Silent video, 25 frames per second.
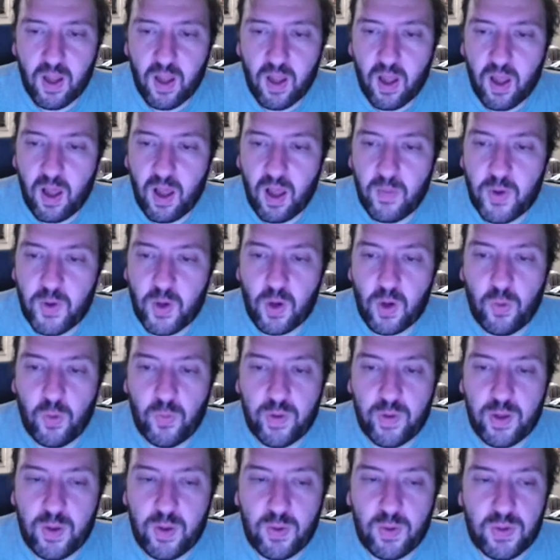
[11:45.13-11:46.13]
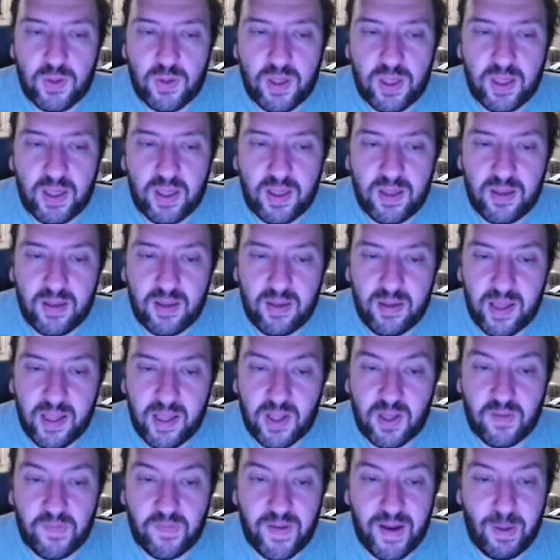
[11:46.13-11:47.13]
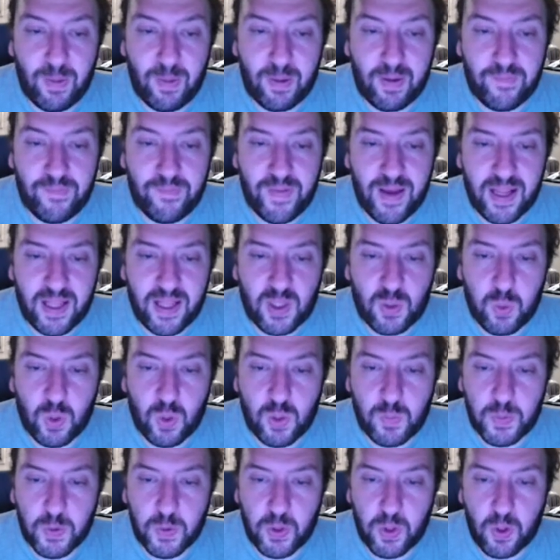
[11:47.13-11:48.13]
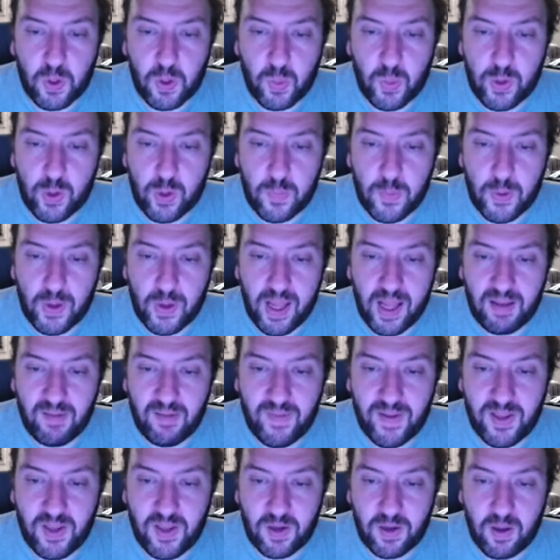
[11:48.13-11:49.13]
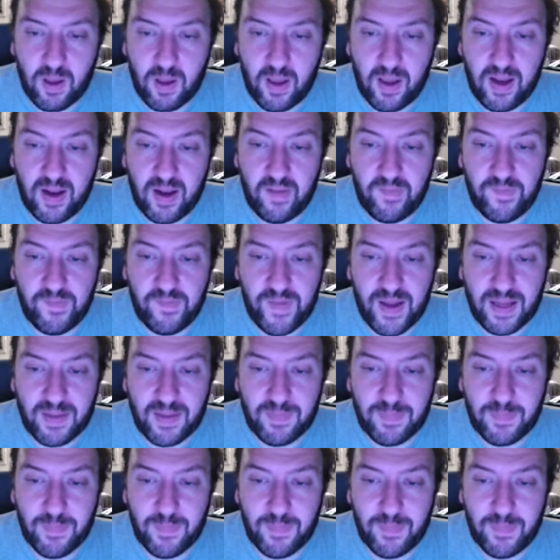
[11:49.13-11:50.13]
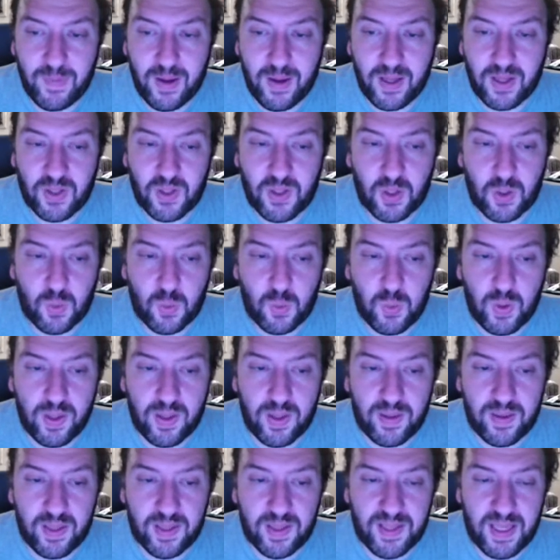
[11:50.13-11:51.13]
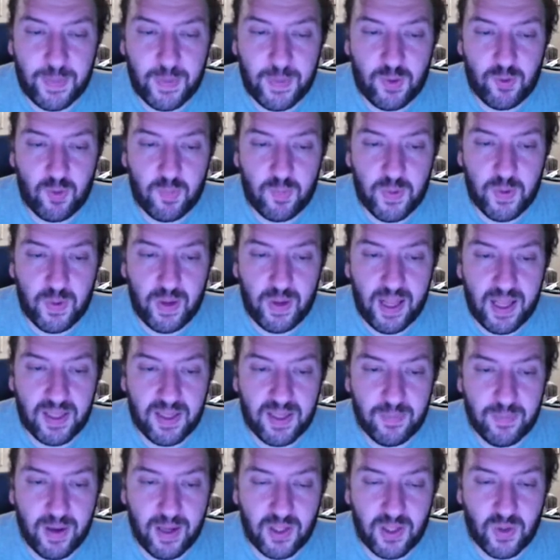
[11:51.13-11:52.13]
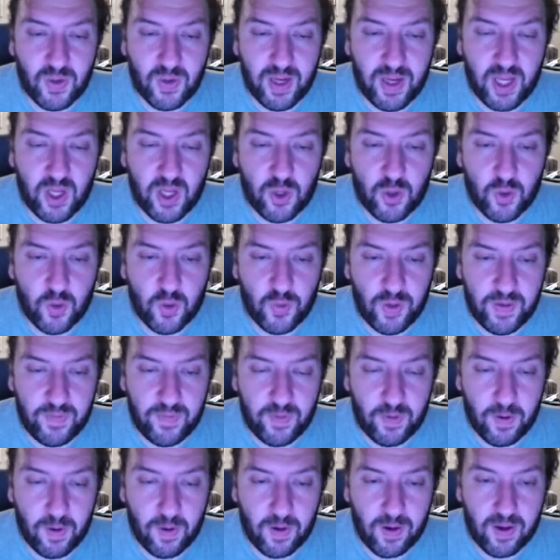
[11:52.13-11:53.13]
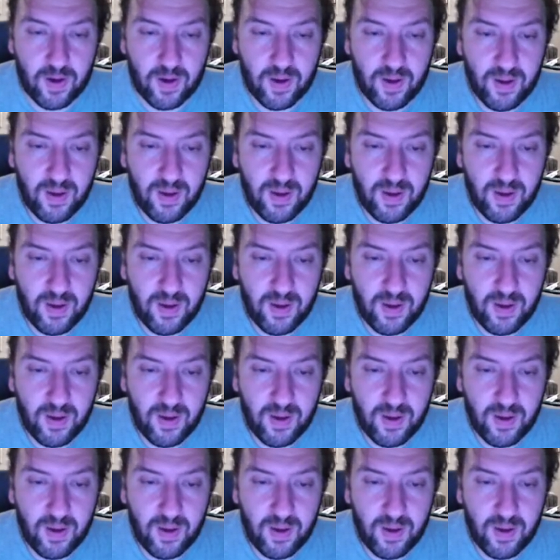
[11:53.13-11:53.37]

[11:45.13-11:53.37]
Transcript: You can only use each of the following effects once per turn. When your opponent activates an effect monster with the same attribute as a monster in your graveyard,